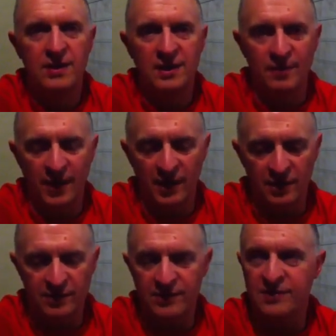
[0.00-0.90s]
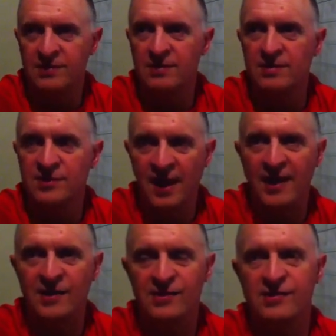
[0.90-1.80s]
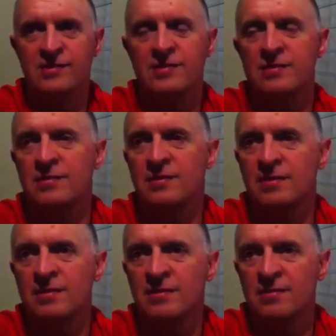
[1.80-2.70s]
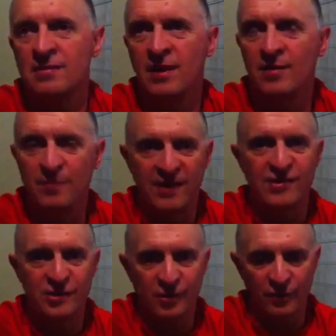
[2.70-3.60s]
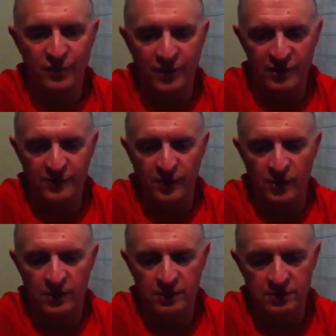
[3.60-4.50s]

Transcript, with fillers: emails, texts, and messages on Facebook.